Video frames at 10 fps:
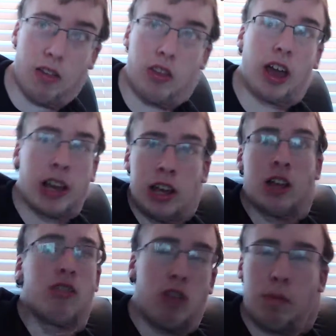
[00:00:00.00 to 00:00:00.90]
like,
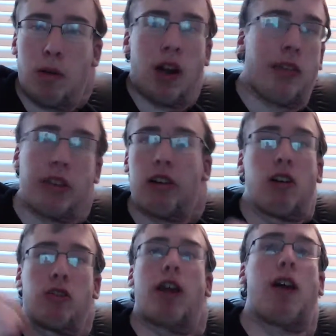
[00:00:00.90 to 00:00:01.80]
you can probably figure out
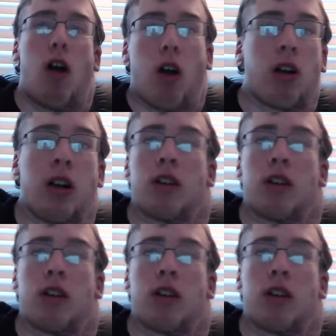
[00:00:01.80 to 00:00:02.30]
who they are.